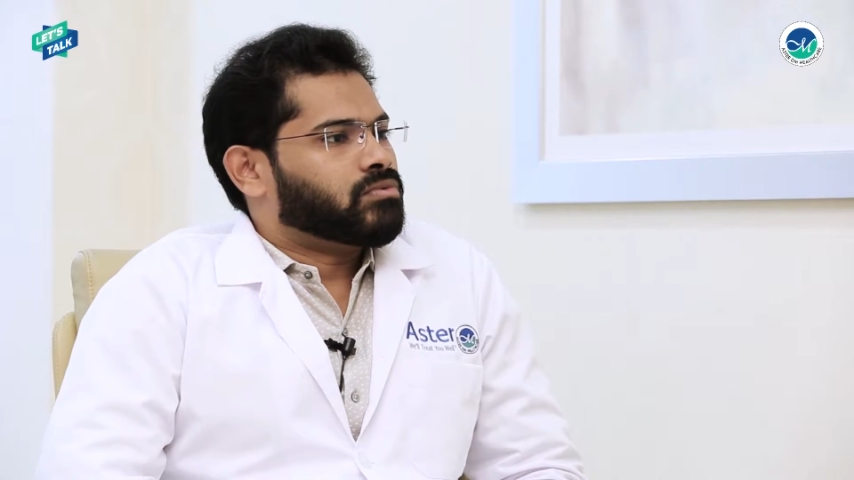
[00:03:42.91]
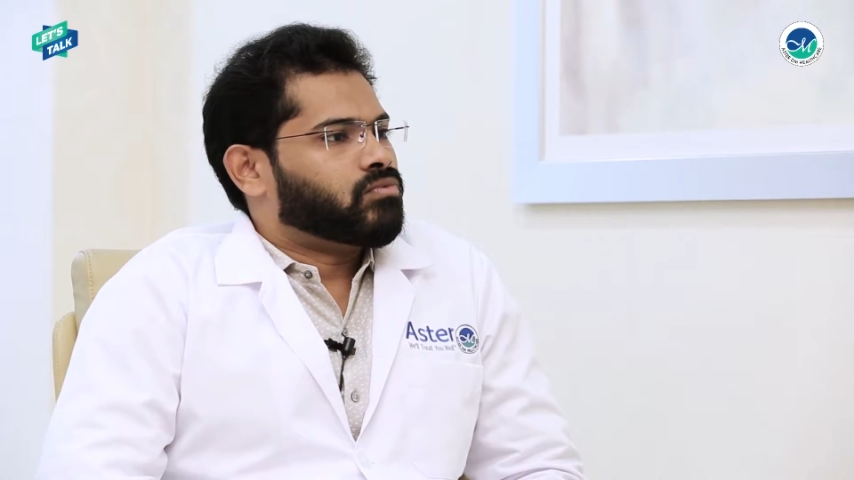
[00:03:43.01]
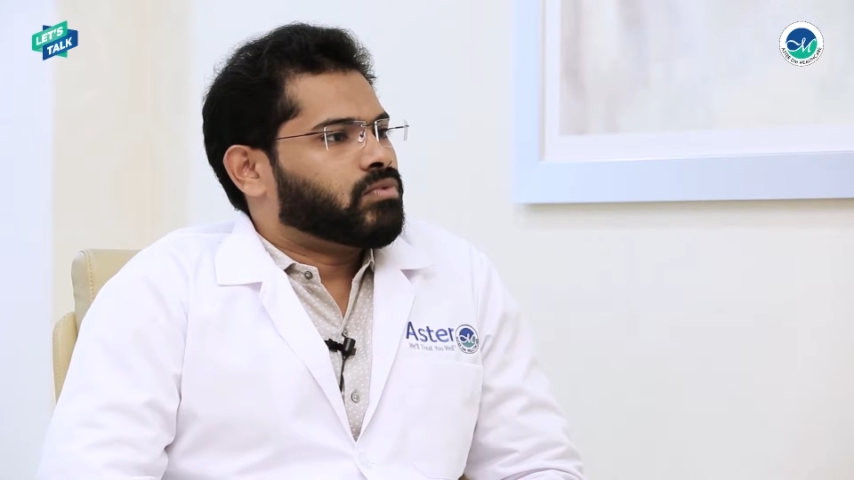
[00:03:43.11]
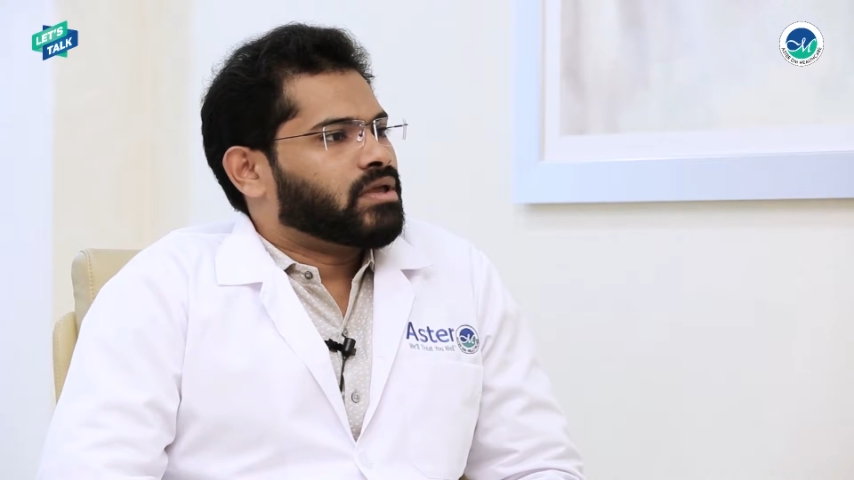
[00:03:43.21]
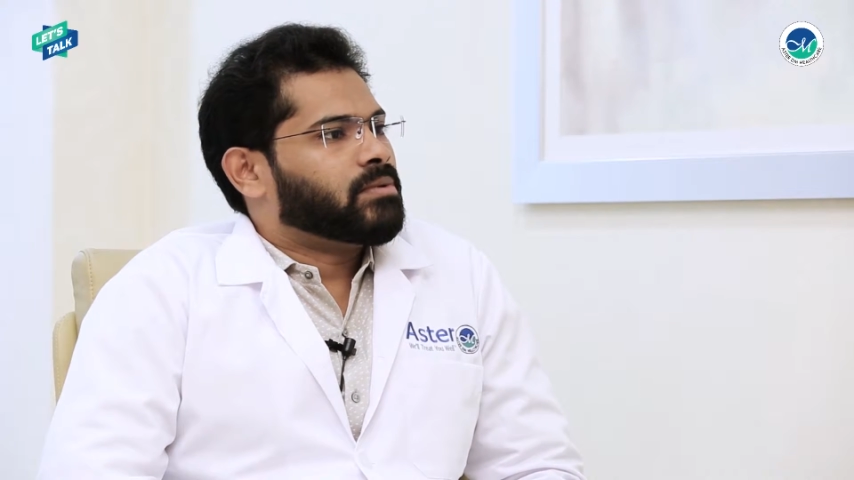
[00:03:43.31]

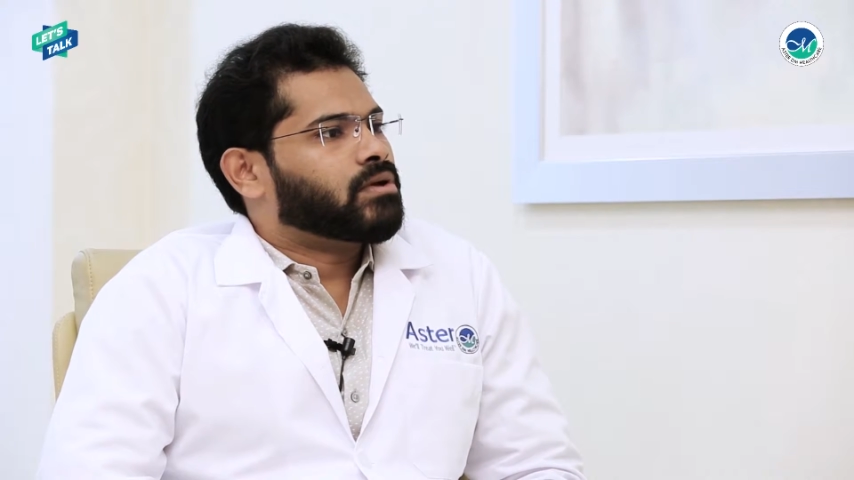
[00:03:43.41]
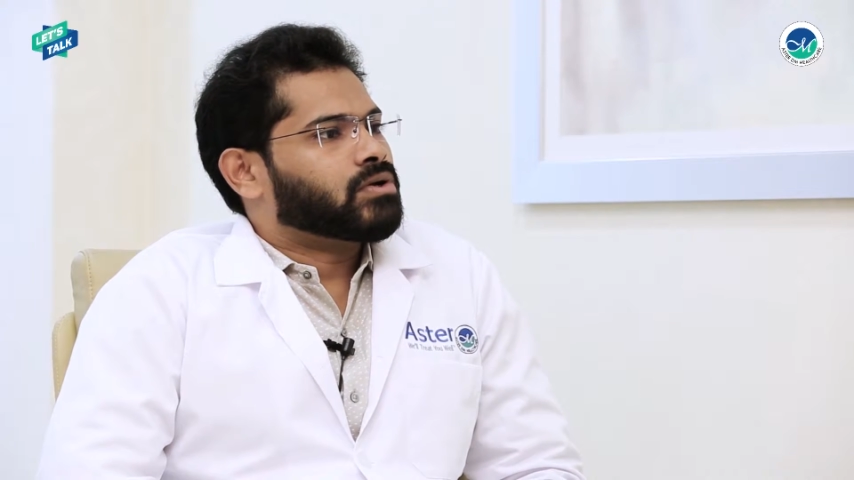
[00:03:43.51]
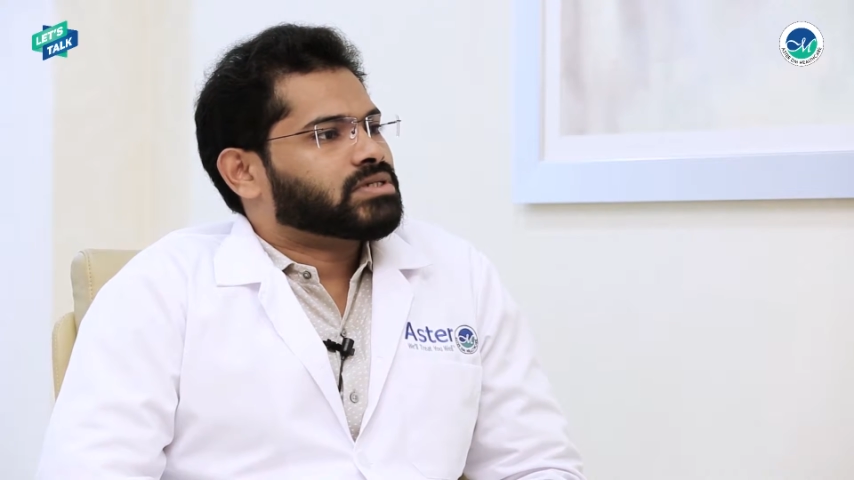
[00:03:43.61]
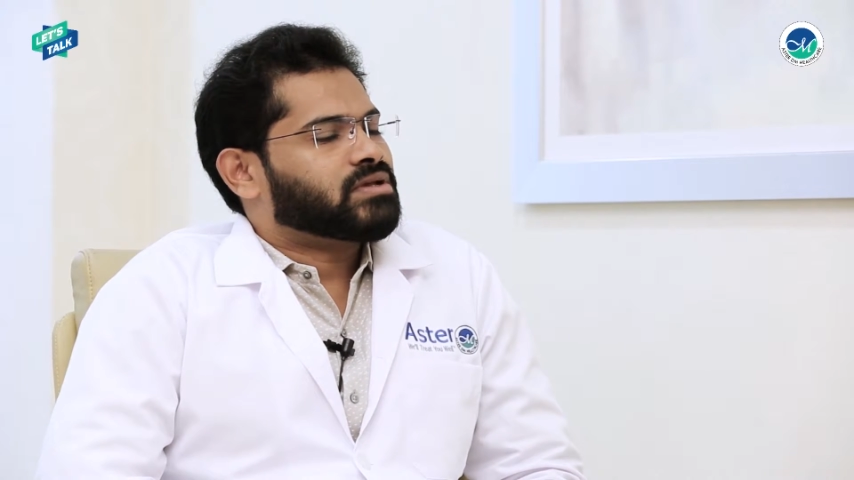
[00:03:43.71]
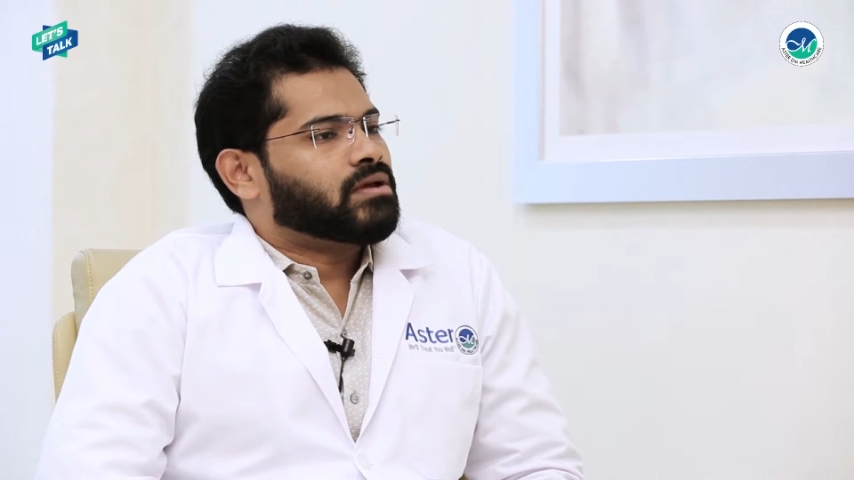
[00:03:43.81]
Why?
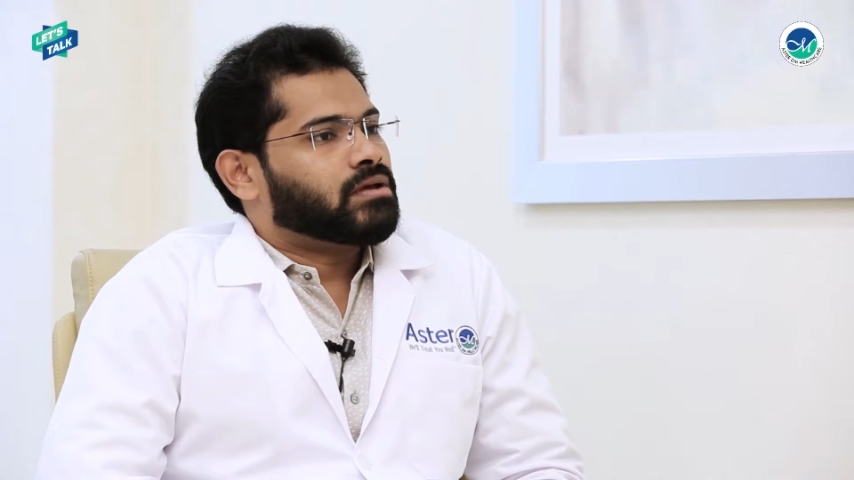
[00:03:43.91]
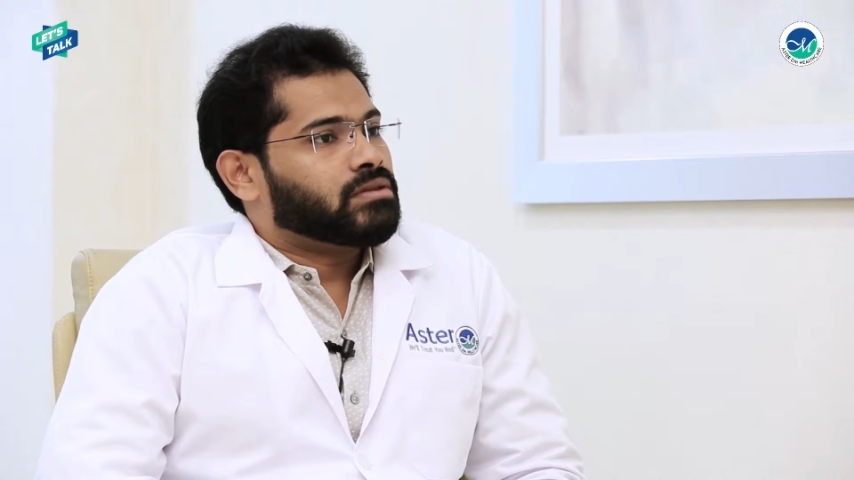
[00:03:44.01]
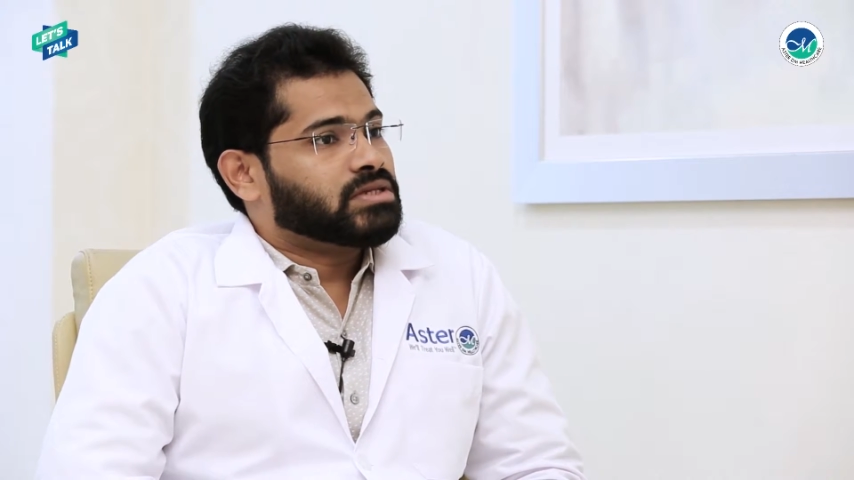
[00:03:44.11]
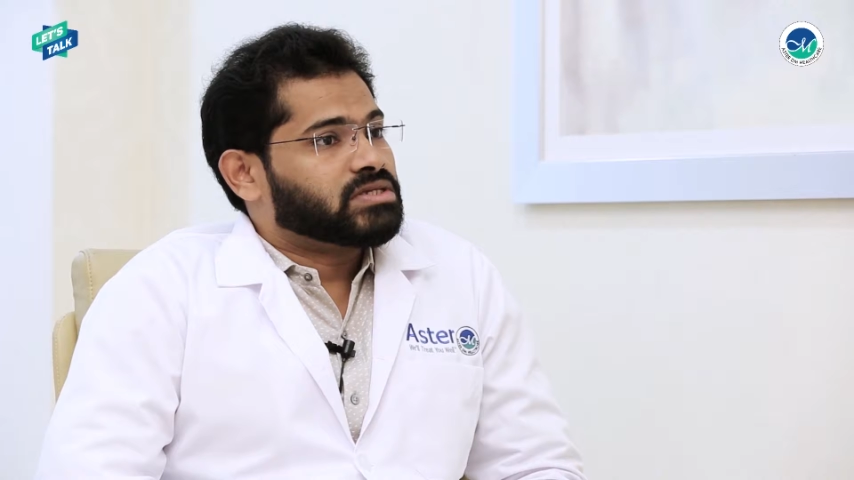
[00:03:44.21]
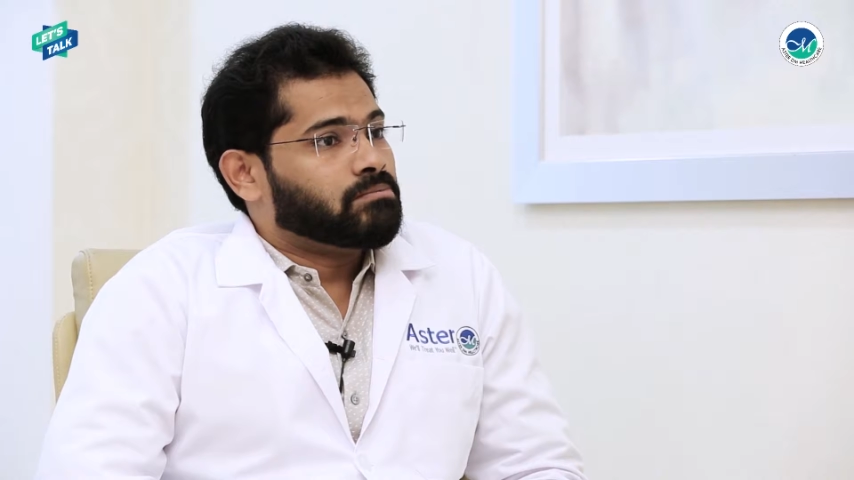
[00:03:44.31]
Because
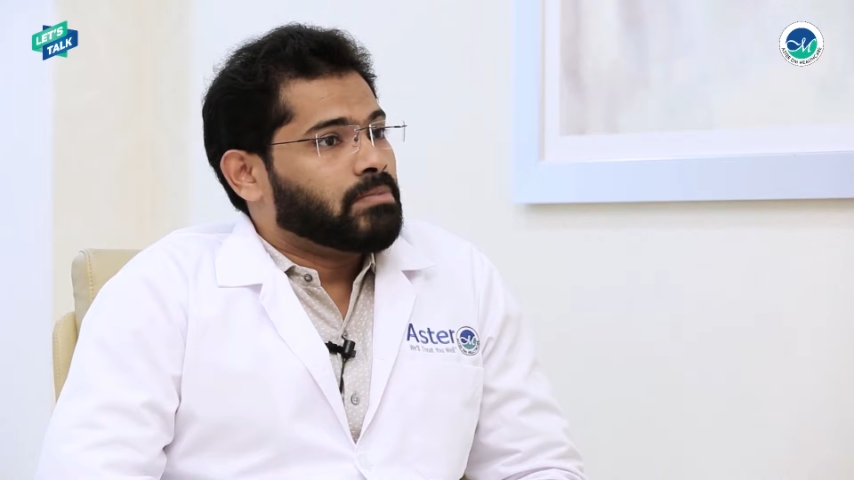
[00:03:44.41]
this